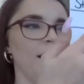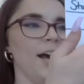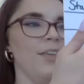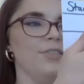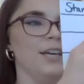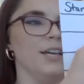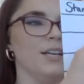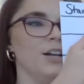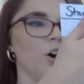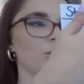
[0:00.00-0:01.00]
And
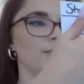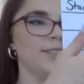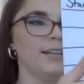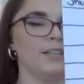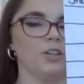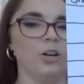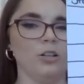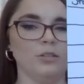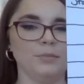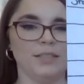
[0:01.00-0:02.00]
then our second
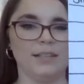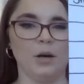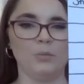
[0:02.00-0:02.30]
column is how